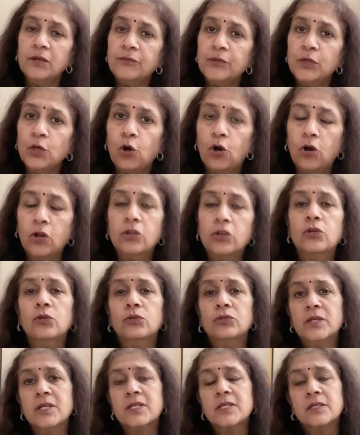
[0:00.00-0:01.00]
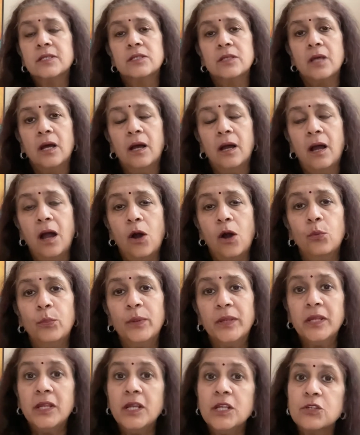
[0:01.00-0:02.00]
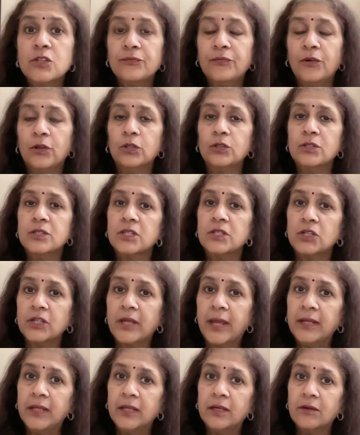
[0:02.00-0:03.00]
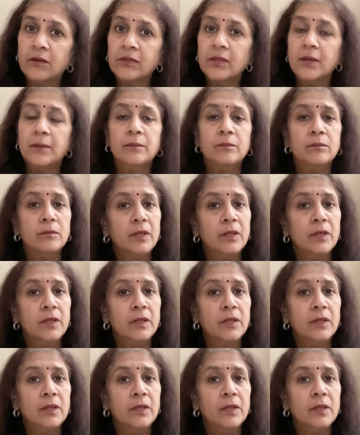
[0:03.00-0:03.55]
We all know this, uh, how we need to follow the circadian rhythm,